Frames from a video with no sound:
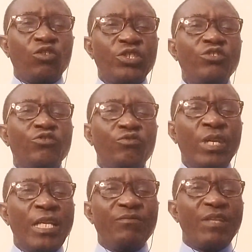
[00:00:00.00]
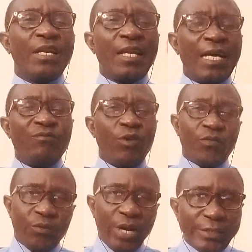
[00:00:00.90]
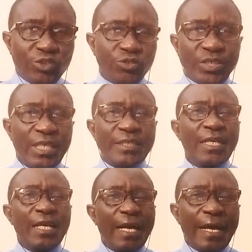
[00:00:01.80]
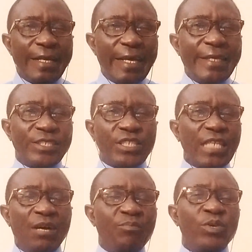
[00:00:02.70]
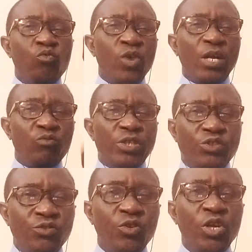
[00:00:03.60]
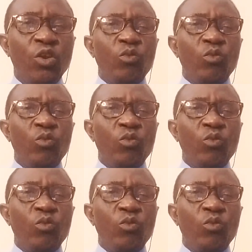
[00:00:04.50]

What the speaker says: Continue to live the life of righteousness, and it shall be well with you.